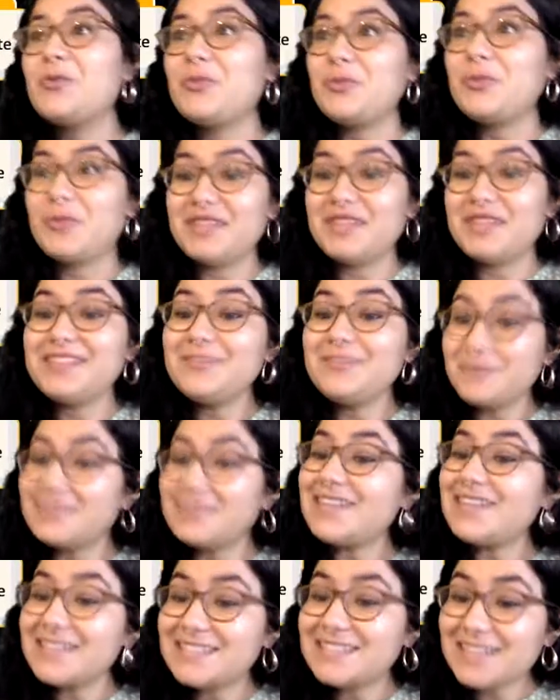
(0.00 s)
When
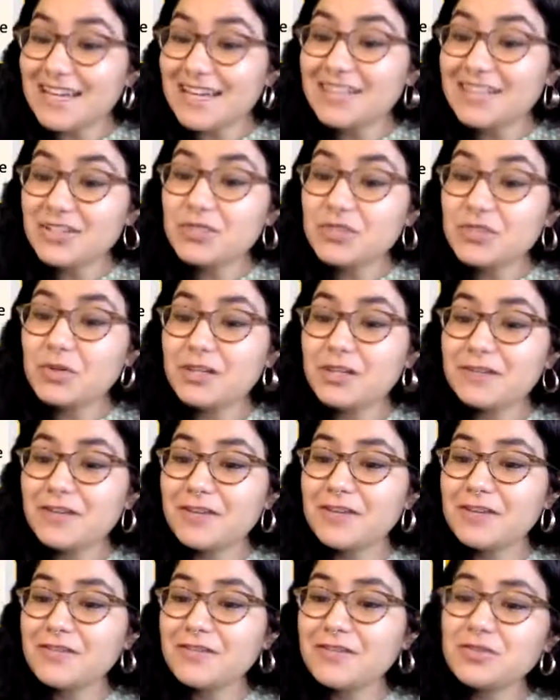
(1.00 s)
they say they're
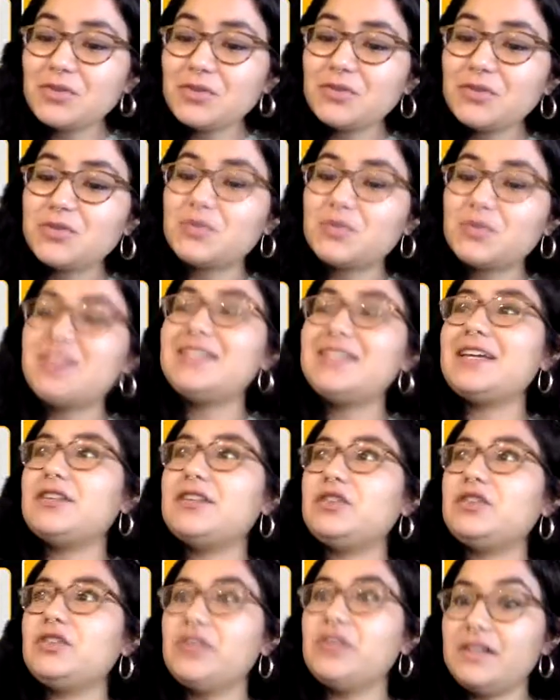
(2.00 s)
25 years old, we
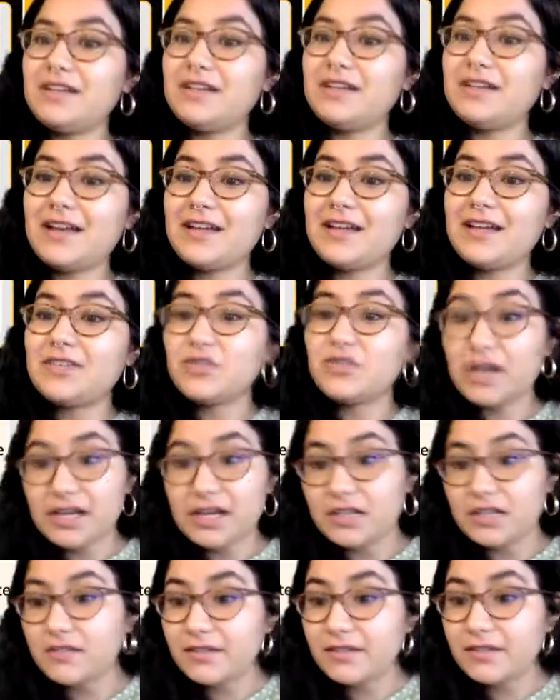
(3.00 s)
can look and
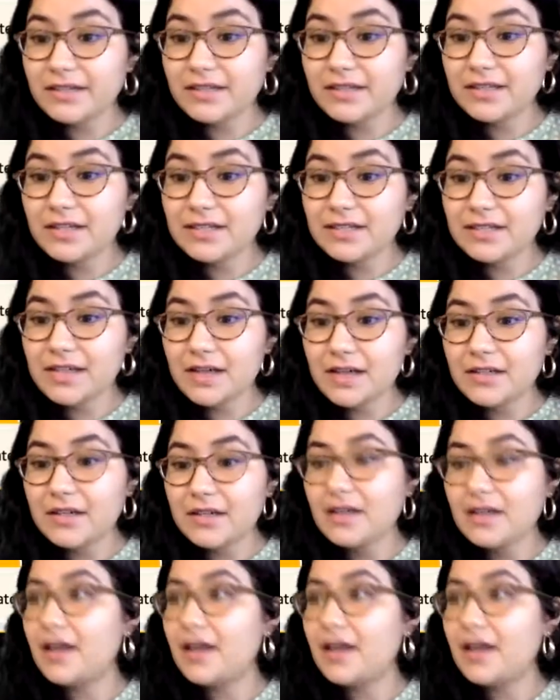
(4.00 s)
triangulate that data